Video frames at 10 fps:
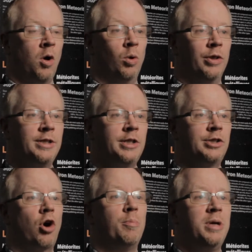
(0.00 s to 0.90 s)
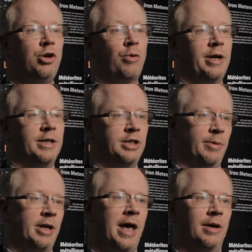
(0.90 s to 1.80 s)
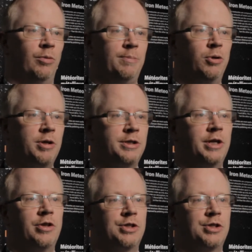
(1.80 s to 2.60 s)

Well, this is our meteorite exhibit, and we put this into the